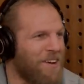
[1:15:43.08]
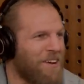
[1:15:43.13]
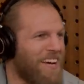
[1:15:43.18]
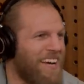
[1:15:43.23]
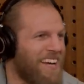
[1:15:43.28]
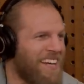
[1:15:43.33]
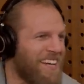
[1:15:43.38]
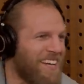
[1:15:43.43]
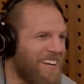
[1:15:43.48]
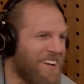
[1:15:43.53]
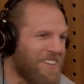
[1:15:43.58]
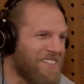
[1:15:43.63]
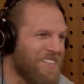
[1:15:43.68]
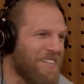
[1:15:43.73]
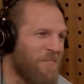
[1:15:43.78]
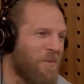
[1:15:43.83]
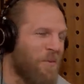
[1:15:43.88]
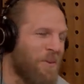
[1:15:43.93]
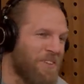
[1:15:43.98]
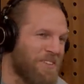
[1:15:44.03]
you know, you know,
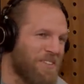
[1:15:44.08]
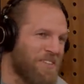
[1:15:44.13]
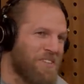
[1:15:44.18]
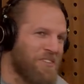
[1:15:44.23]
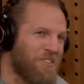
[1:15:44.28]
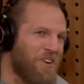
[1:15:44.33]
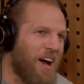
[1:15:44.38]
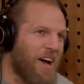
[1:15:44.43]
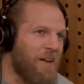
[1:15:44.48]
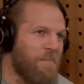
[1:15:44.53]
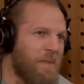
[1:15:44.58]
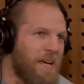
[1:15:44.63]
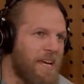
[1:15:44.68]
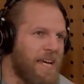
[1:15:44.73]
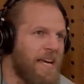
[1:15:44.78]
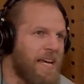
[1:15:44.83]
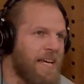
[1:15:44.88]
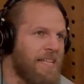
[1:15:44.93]
someone once described me